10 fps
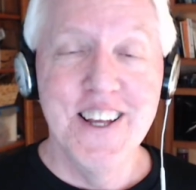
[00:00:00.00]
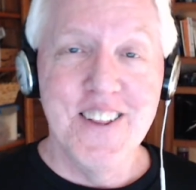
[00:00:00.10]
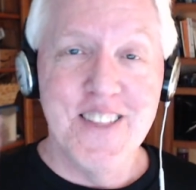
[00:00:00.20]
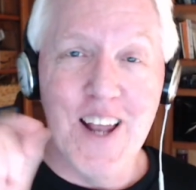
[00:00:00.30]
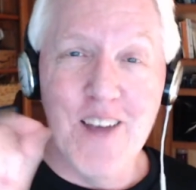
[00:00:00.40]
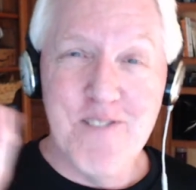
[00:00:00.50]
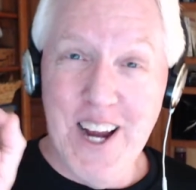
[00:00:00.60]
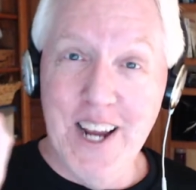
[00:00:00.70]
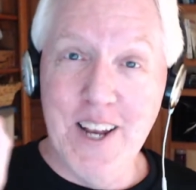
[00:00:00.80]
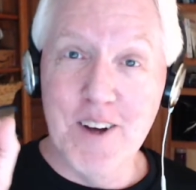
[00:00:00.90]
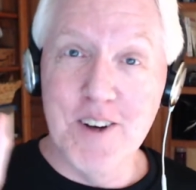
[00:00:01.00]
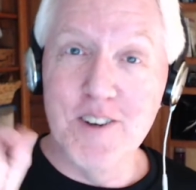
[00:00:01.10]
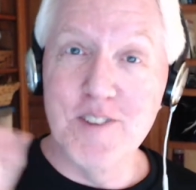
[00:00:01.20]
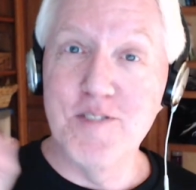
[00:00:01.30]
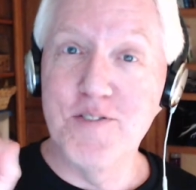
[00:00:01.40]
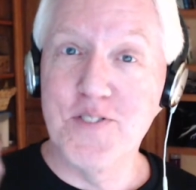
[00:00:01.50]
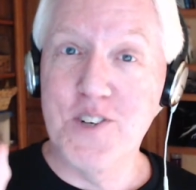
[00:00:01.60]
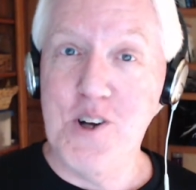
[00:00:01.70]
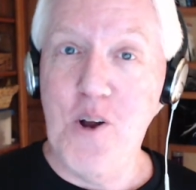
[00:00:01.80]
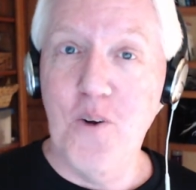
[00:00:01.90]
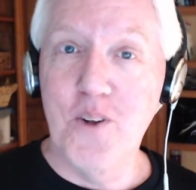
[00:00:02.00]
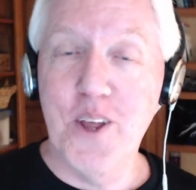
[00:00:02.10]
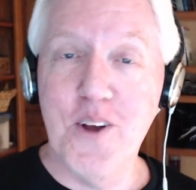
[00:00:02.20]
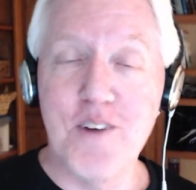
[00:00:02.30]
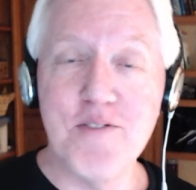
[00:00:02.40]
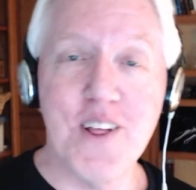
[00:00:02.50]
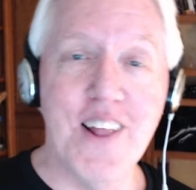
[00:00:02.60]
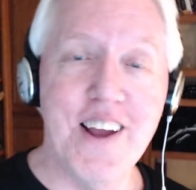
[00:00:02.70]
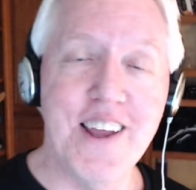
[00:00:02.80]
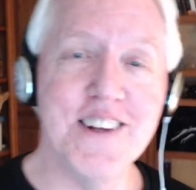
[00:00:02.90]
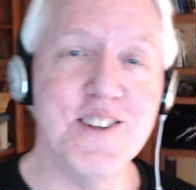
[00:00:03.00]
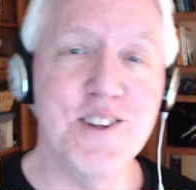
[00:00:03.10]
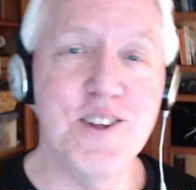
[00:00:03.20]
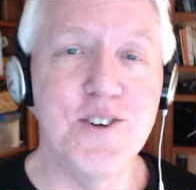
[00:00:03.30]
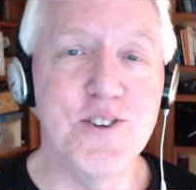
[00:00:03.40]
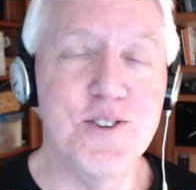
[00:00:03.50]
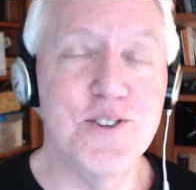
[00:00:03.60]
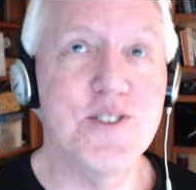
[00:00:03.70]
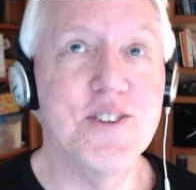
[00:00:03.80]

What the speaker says: that I'm kind of holding off the client to use.